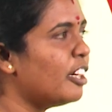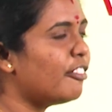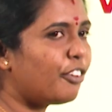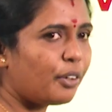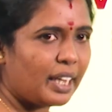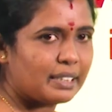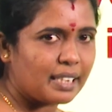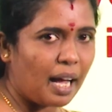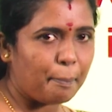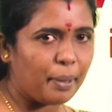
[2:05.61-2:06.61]
For
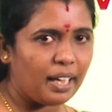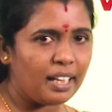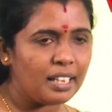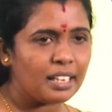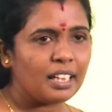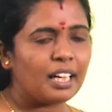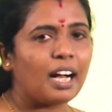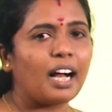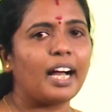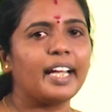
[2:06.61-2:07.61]
example,
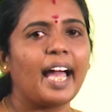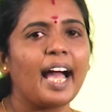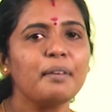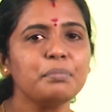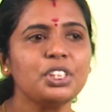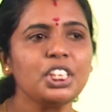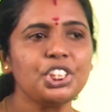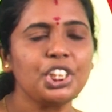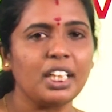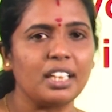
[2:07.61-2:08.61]
I am
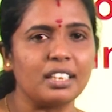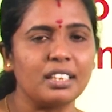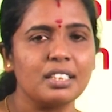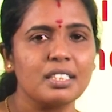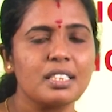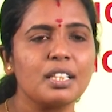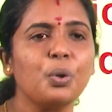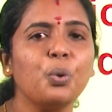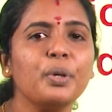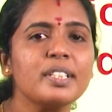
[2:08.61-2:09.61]
teaching.
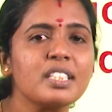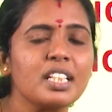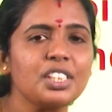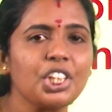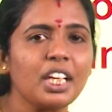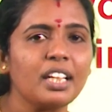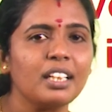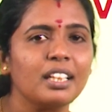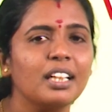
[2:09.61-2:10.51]
So, who is teaching?